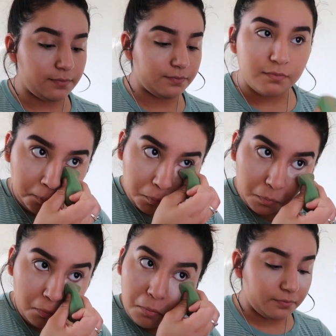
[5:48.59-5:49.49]

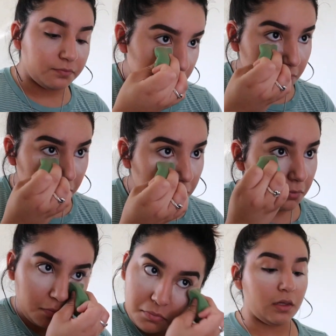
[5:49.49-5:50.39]

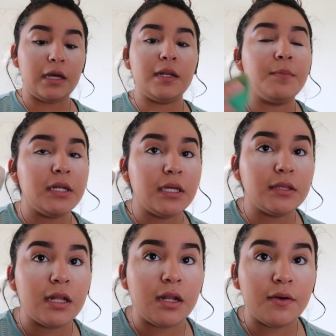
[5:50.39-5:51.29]
And I'm going to
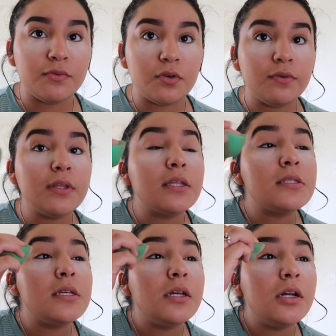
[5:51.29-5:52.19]
get the leftover
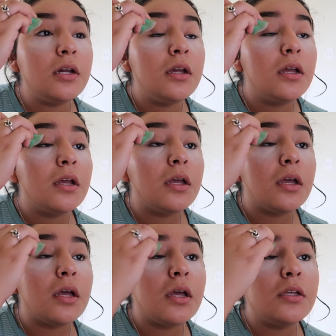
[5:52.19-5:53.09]
that's here
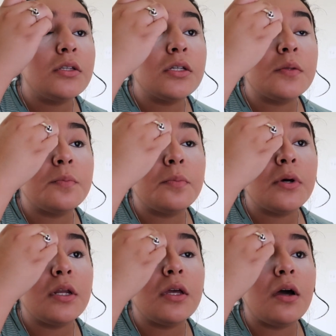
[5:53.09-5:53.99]
and just
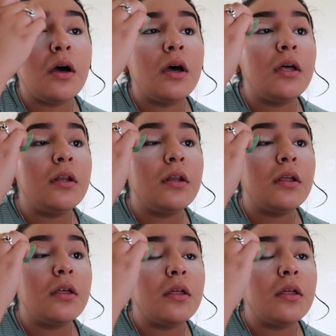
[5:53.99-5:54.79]
put it on